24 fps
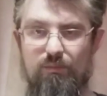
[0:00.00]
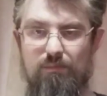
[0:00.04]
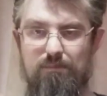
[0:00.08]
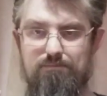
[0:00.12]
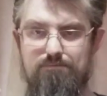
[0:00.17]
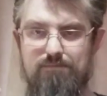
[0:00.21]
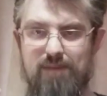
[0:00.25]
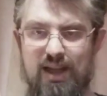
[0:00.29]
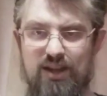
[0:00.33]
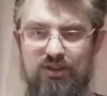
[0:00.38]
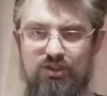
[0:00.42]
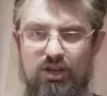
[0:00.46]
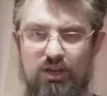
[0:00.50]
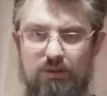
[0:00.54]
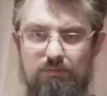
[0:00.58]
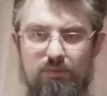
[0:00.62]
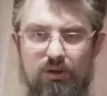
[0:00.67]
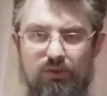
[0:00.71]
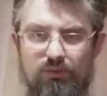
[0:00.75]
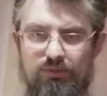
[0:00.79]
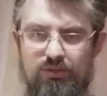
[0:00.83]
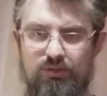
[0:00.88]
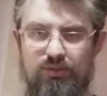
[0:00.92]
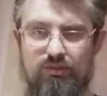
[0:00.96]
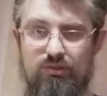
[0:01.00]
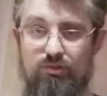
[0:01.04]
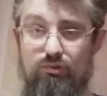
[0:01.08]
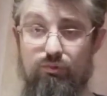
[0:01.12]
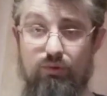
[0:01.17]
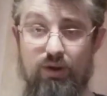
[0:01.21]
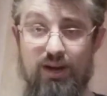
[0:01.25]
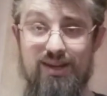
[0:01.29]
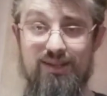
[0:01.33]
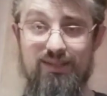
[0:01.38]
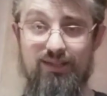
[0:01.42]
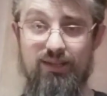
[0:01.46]
magic monsters
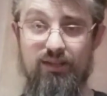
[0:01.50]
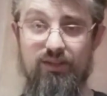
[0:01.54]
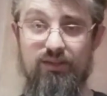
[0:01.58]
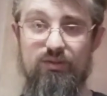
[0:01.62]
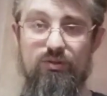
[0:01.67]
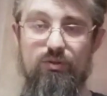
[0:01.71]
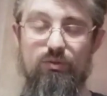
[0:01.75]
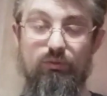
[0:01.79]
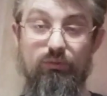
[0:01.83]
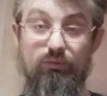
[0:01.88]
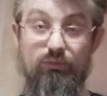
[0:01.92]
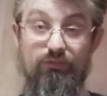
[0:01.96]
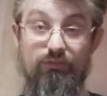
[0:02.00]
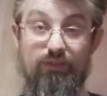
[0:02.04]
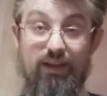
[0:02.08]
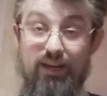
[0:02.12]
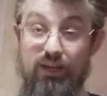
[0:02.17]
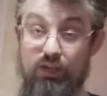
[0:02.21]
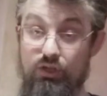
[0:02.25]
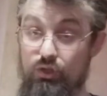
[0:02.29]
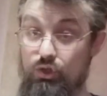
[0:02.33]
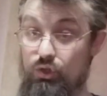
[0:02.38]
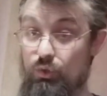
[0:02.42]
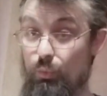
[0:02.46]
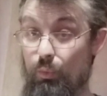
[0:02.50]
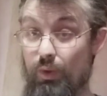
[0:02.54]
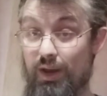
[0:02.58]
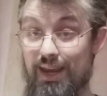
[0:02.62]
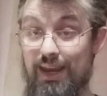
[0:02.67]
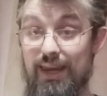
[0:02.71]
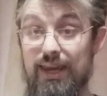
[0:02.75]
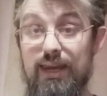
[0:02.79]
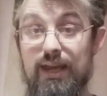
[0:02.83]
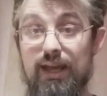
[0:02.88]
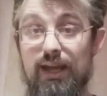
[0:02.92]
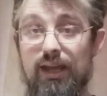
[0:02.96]
craziness called Feng
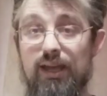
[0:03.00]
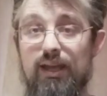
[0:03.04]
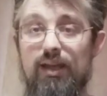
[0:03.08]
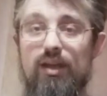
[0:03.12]
Shui,